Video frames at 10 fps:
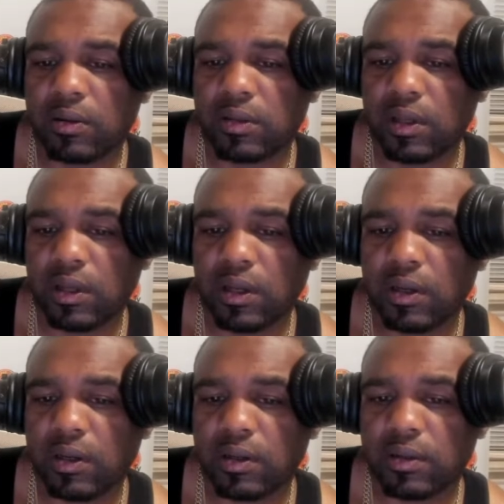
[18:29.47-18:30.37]

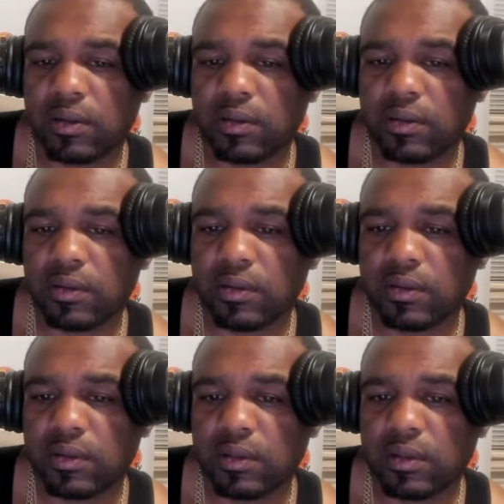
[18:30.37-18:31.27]
The
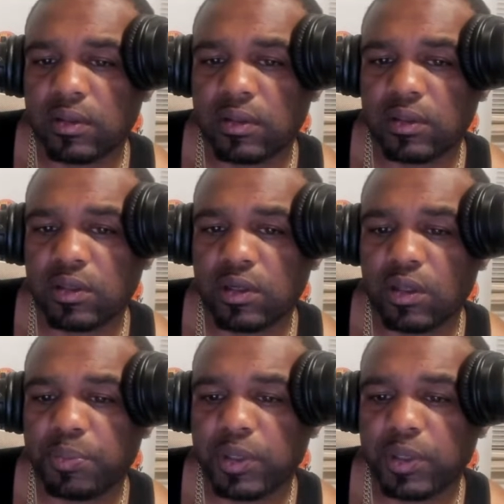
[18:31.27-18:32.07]
the